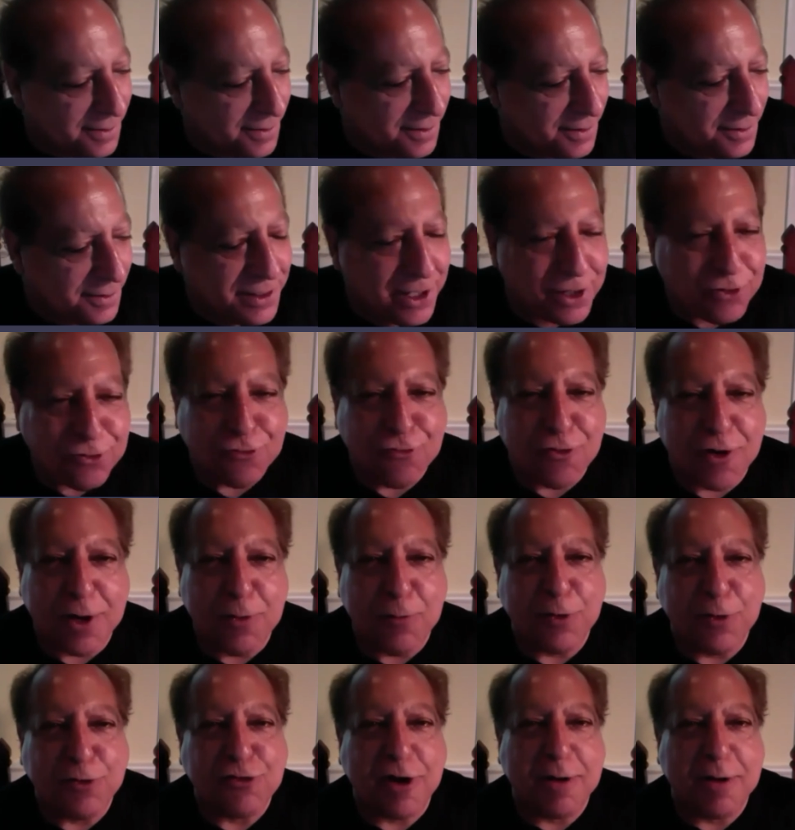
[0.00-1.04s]
This
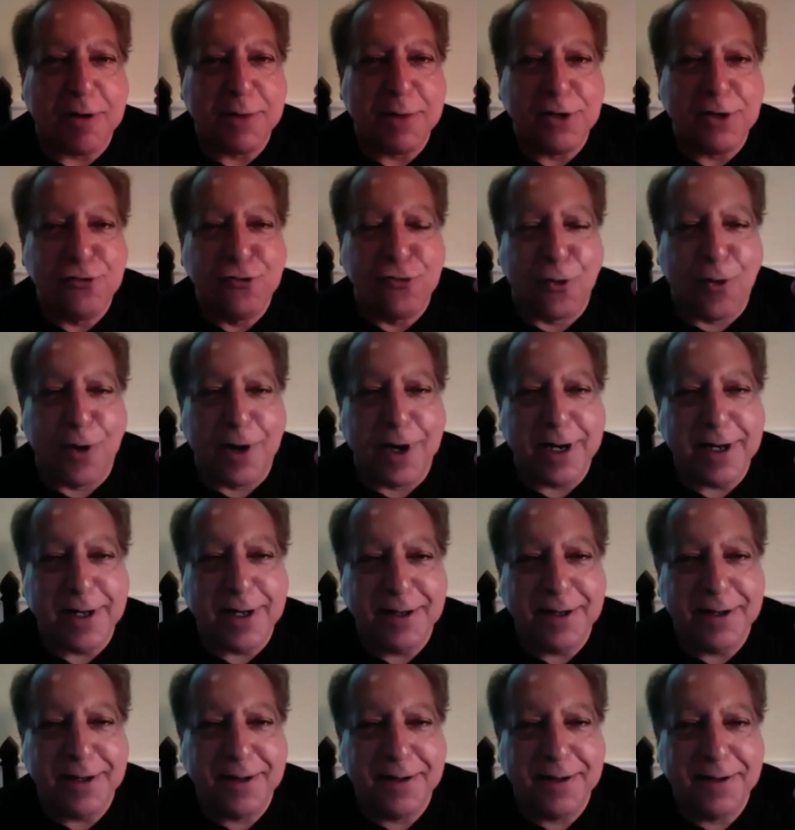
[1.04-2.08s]
drink, which I'm
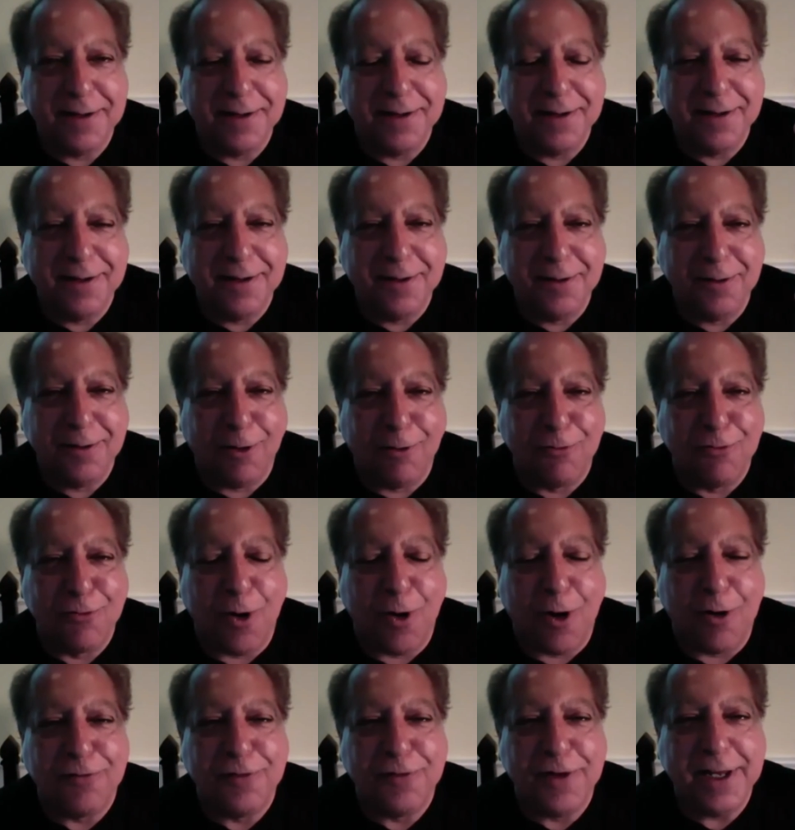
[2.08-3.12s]
enjoying, of
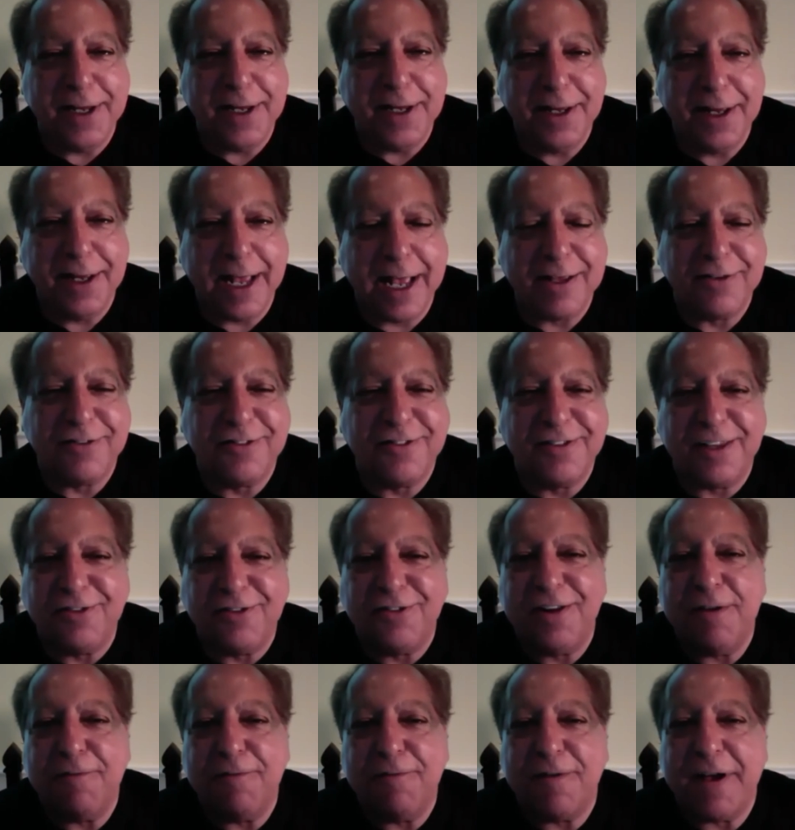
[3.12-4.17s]
coffee, has
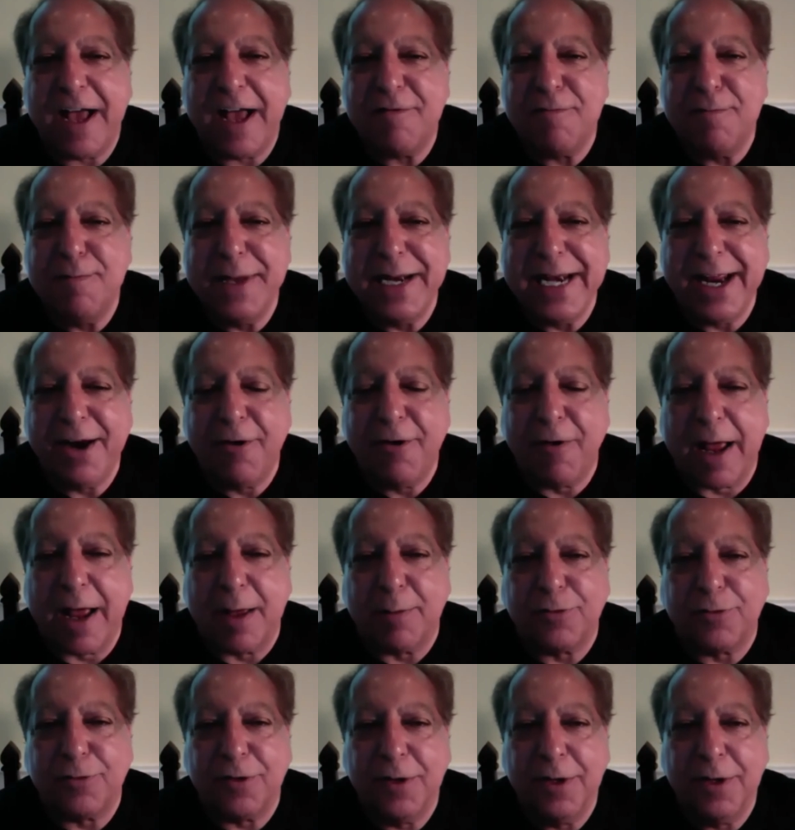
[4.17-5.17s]
65 milligrams.